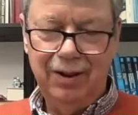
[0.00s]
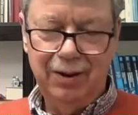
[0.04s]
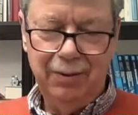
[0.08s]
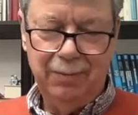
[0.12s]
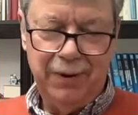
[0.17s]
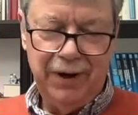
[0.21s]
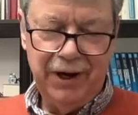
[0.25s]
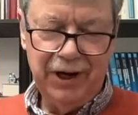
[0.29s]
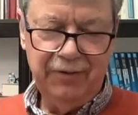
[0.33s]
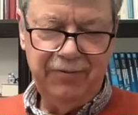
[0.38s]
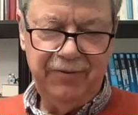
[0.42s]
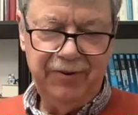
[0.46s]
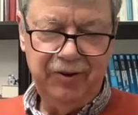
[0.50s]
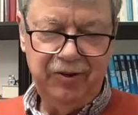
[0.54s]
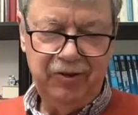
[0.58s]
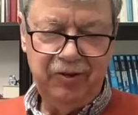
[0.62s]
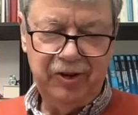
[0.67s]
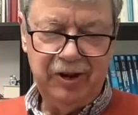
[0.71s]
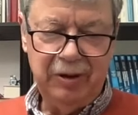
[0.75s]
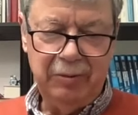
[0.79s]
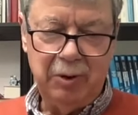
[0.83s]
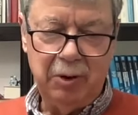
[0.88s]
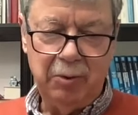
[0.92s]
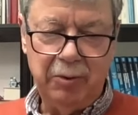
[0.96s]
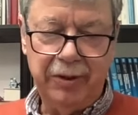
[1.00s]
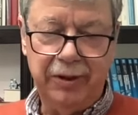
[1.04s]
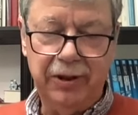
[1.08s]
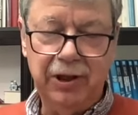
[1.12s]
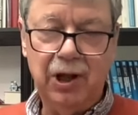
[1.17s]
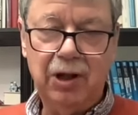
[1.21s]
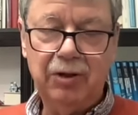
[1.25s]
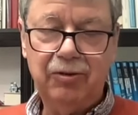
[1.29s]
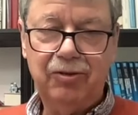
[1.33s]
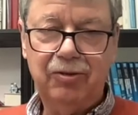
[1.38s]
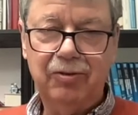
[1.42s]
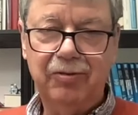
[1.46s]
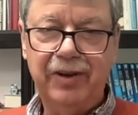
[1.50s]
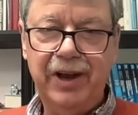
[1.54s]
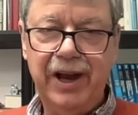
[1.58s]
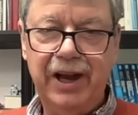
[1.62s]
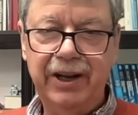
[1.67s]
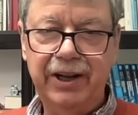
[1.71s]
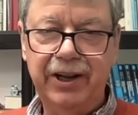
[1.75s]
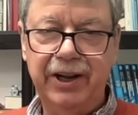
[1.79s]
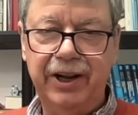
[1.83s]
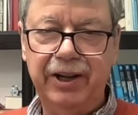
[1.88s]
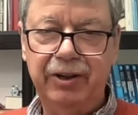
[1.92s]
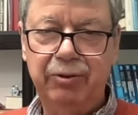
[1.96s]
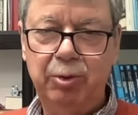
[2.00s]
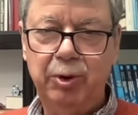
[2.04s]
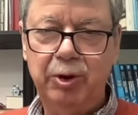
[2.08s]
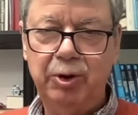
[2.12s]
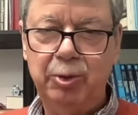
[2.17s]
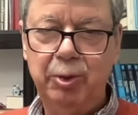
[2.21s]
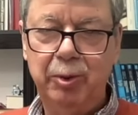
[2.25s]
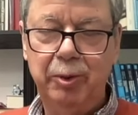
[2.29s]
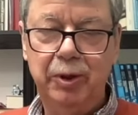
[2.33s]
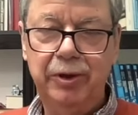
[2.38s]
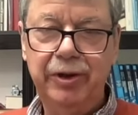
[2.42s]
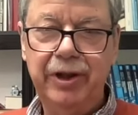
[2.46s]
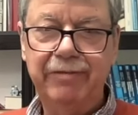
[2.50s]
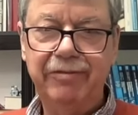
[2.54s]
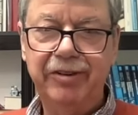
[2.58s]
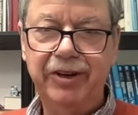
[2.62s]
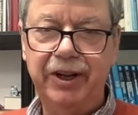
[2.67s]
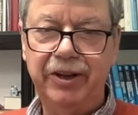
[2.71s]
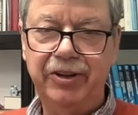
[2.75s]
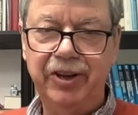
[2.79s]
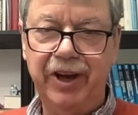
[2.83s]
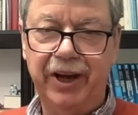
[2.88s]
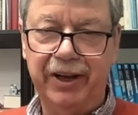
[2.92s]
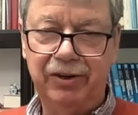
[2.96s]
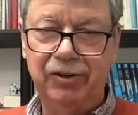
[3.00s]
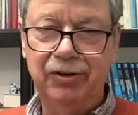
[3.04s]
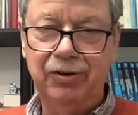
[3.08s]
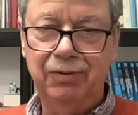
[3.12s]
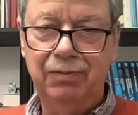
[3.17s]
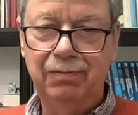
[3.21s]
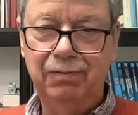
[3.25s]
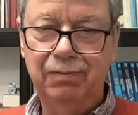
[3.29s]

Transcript: the particle physicists come up with lots of candidates which we will never detect.